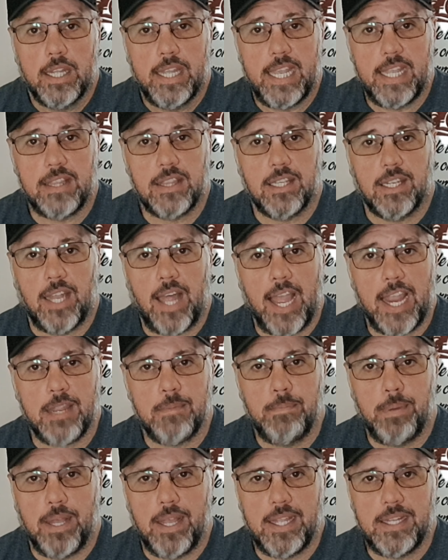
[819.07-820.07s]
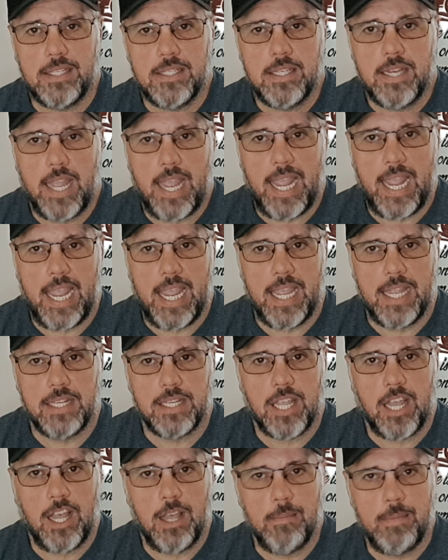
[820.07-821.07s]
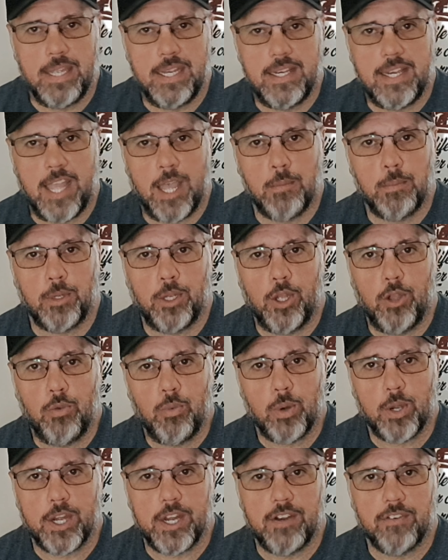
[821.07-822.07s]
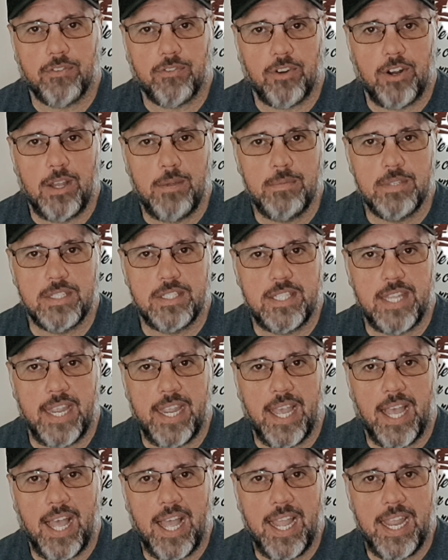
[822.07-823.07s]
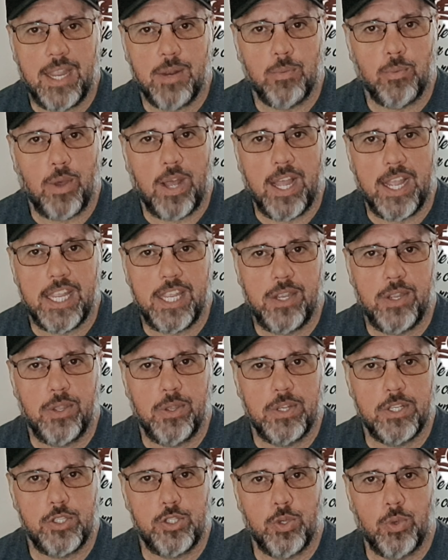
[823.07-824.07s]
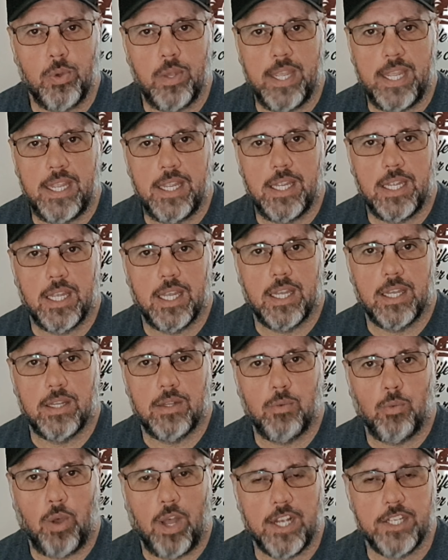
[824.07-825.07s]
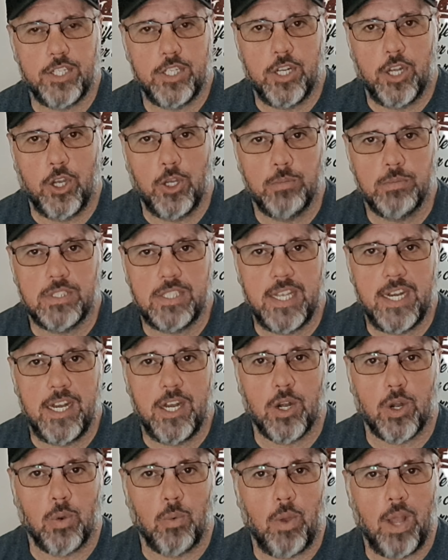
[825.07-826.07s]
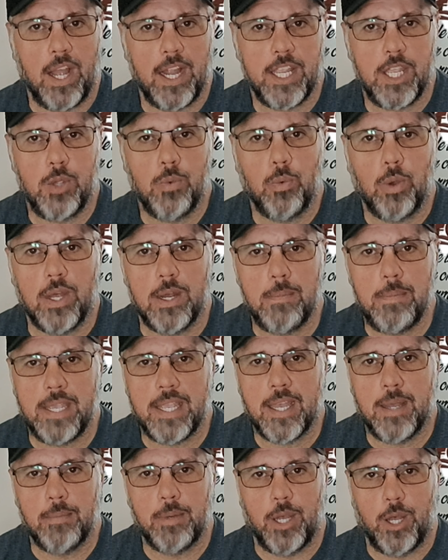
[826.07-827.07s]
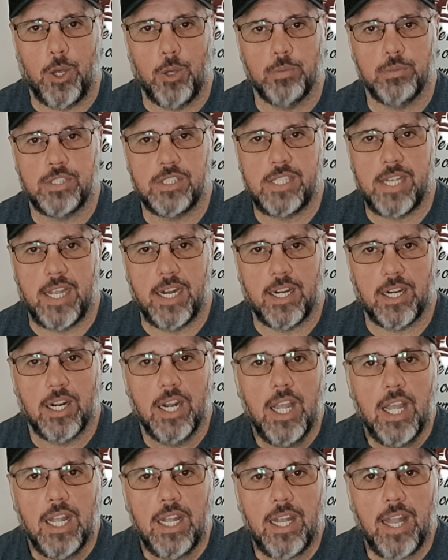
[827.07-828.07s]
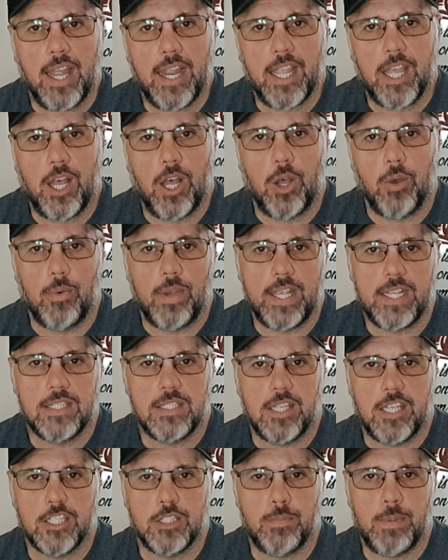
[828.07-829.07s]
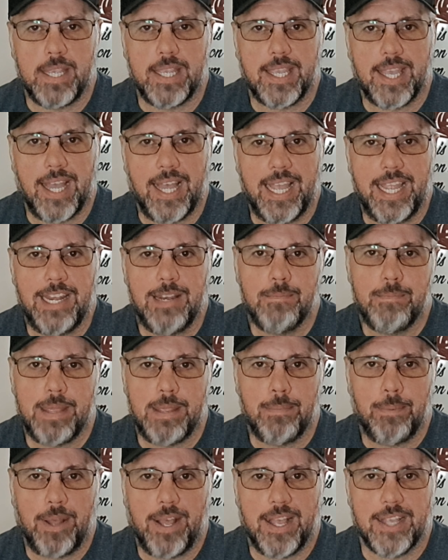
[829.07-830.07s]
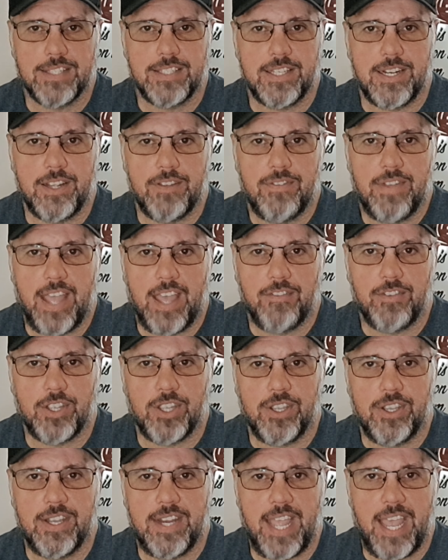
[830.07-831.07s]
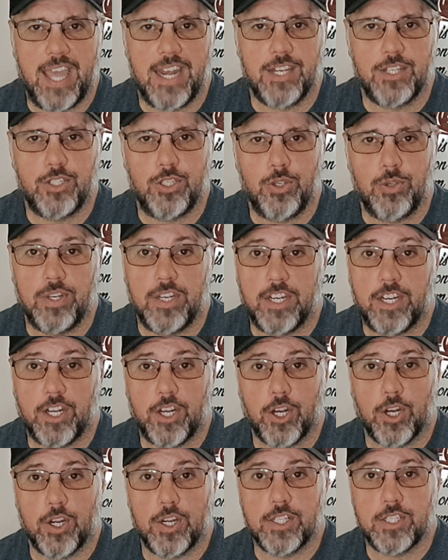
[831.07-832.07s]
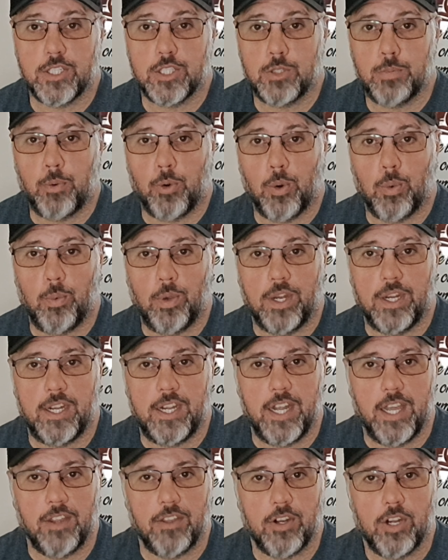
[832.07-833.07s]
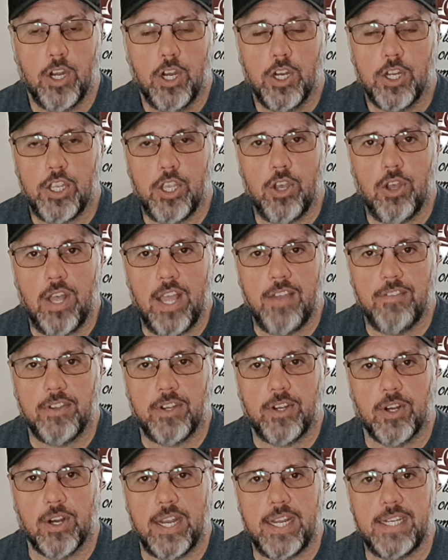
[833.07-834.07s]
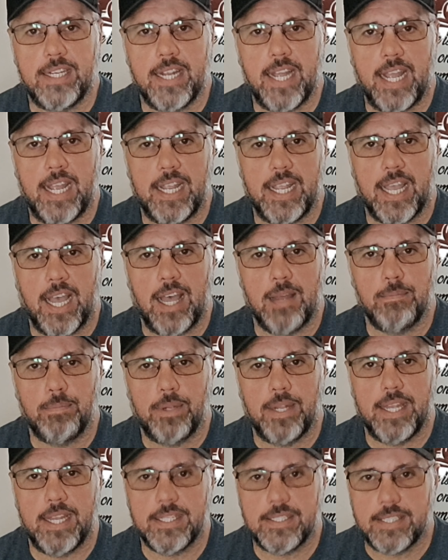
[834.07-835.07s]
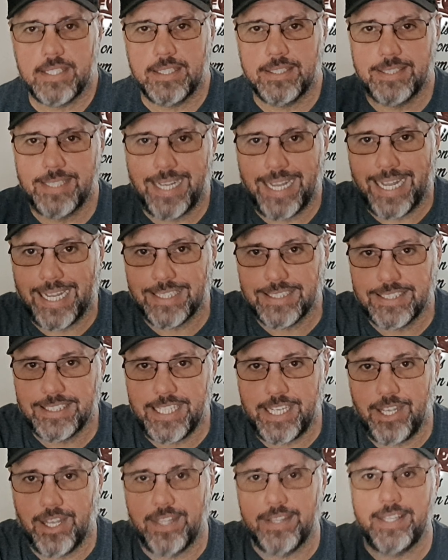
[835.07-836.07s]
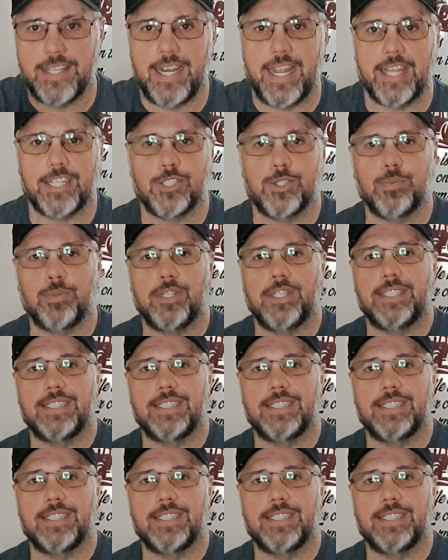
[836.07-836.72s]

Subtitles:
Hit the like button and comment down below where you're from and say hi and why you enjoy watching homesteading or why you want to become a homesteader. Like always, let's be kind, be positive, have a good attitude, and encourage and support one another. Y'all have a great day. God bless, and I'll see you on the next one.